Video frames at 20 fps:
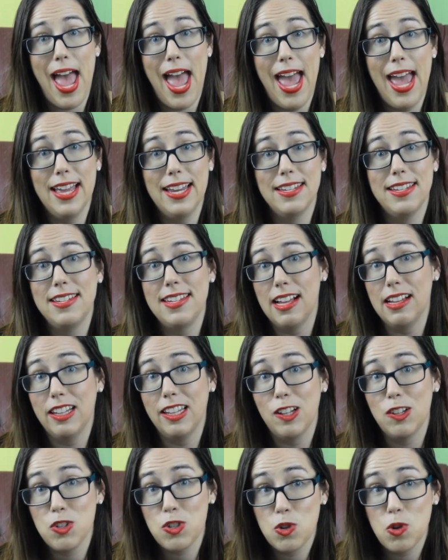and
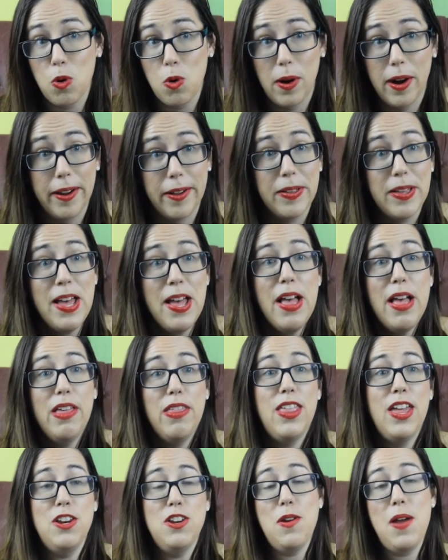telling a story.
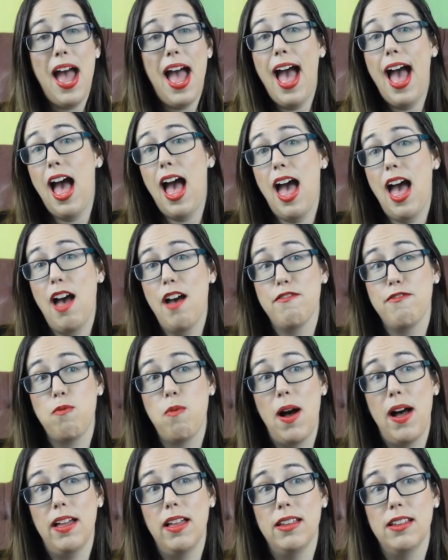Then you have
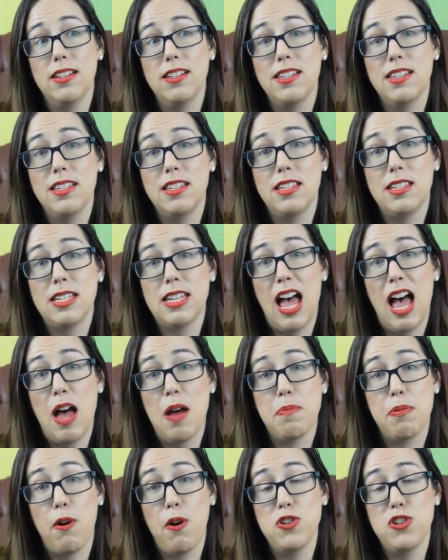
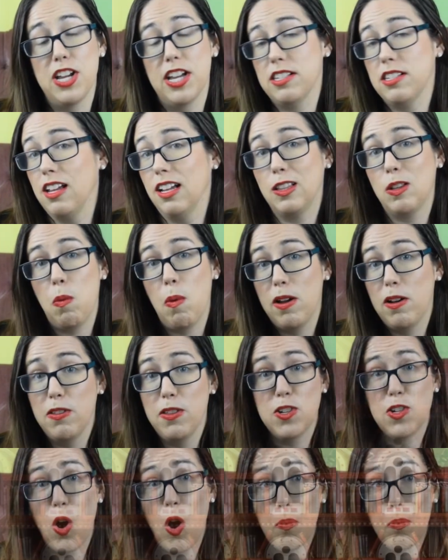projects like the one on
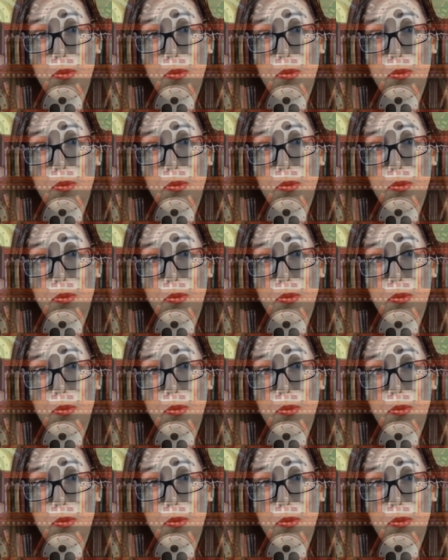the top